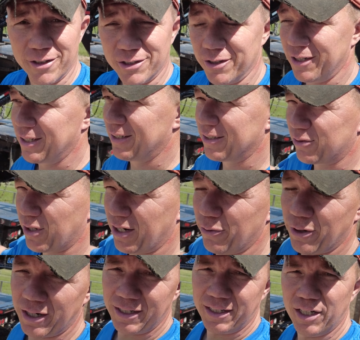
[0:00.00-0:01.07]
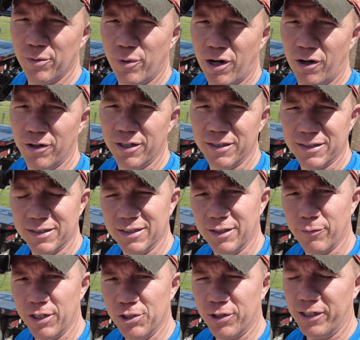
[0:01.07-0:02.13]
so that's kind of why I needed to borrow his to
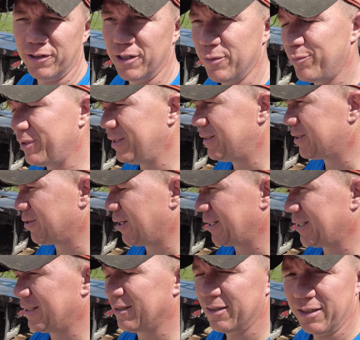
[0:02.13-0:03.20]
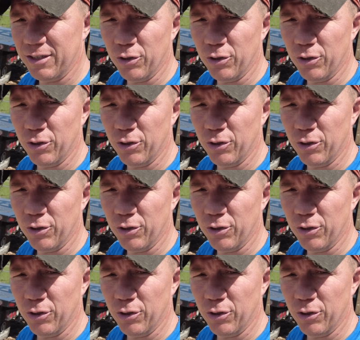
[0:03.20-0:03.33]
get my trailer emptied so I can